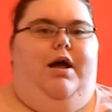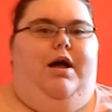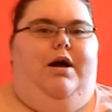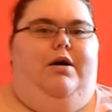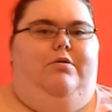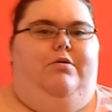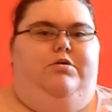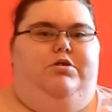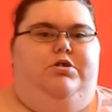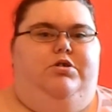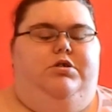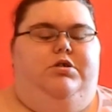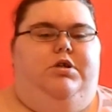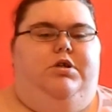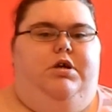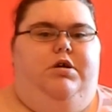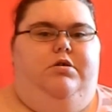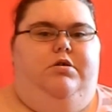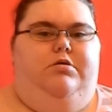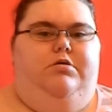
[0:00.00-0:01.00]
I was
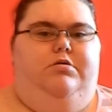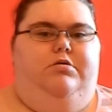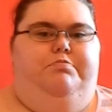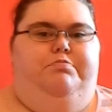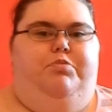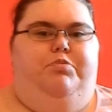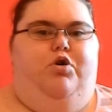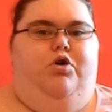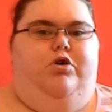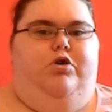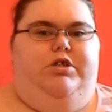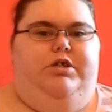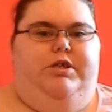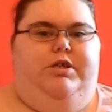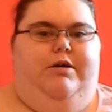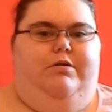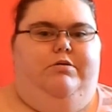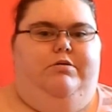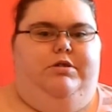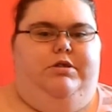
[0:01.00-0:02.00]
bored
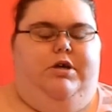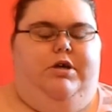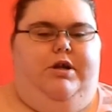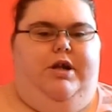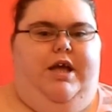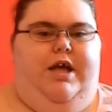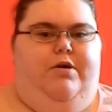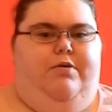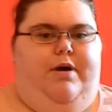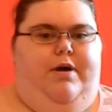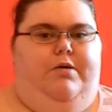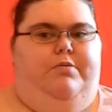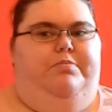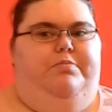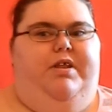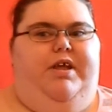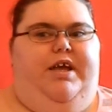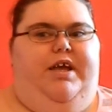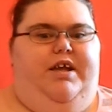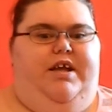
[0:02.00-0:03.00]
and I was on AOL
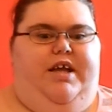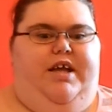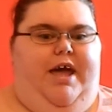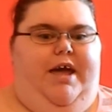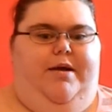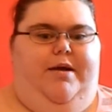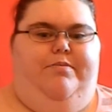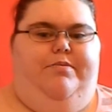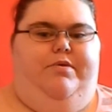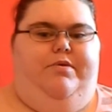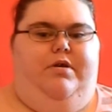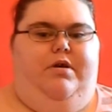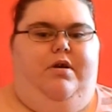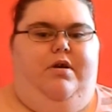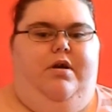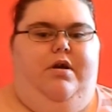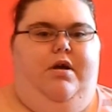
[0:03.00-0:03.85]
playing games,